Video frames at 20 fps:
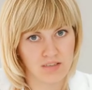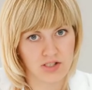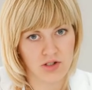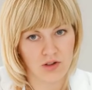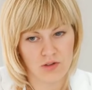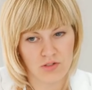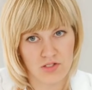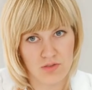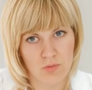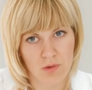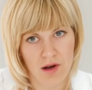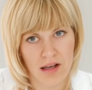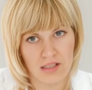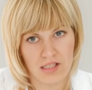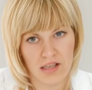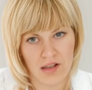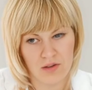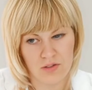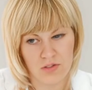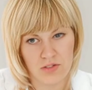Here's
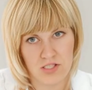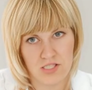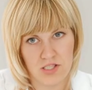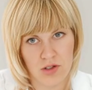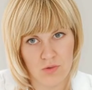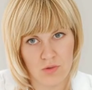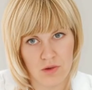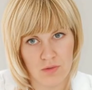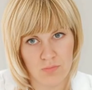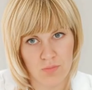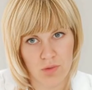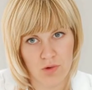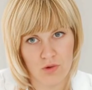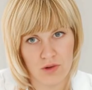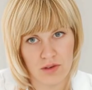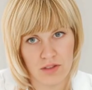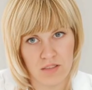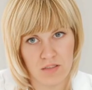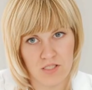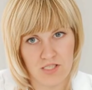why they are so
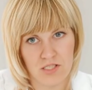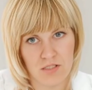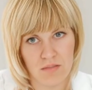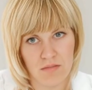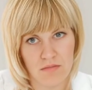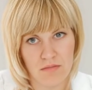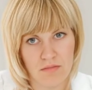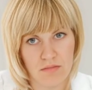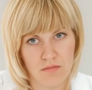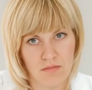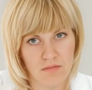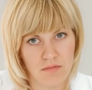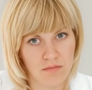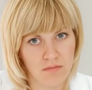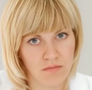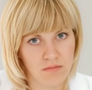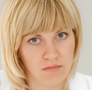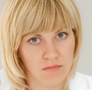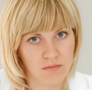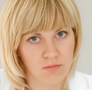important.
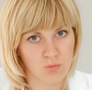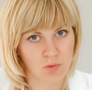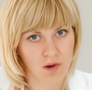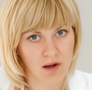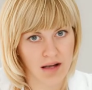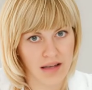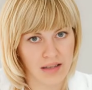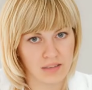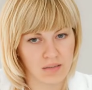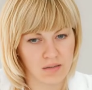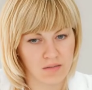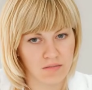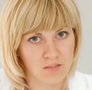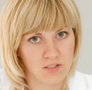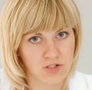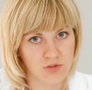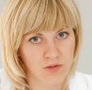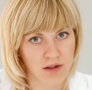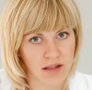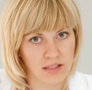1.
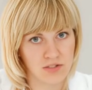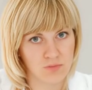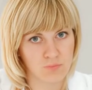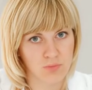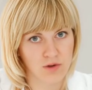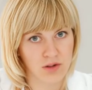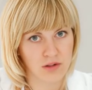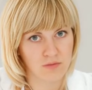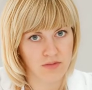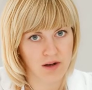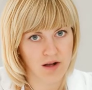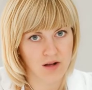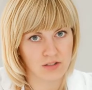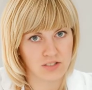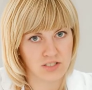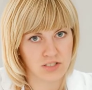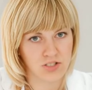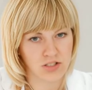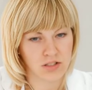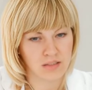Transport of
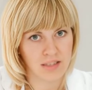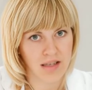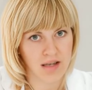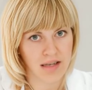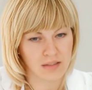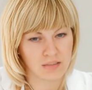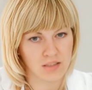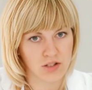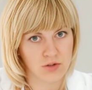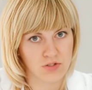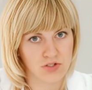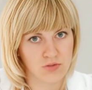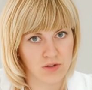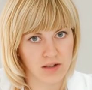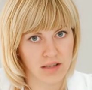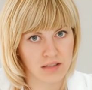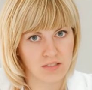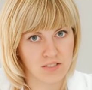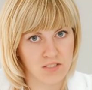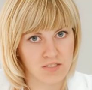oxygen and
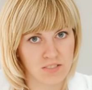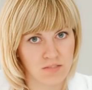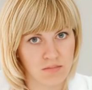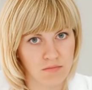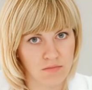nutrients.